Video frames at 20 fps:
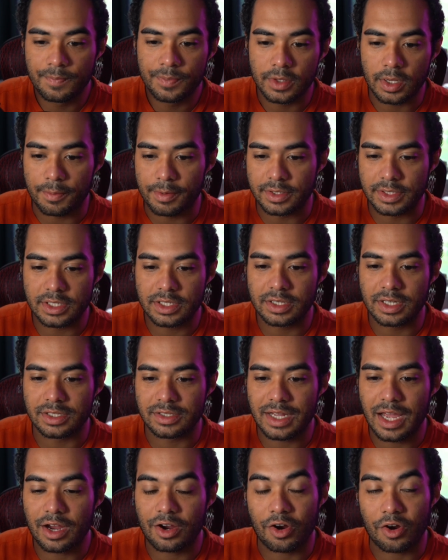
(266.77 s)
Your position is
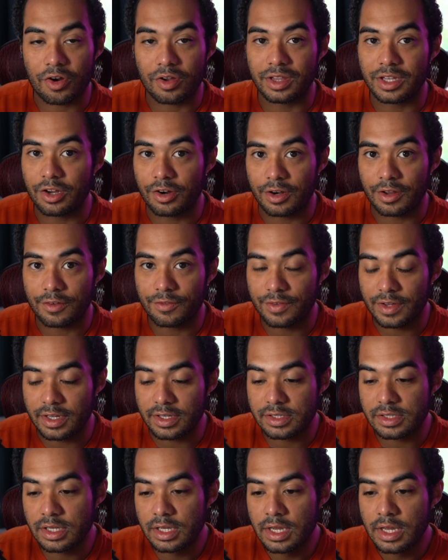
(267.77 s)
not currently earning
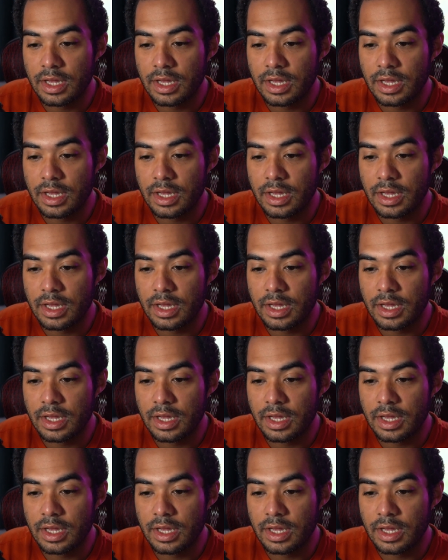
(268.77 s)
fees.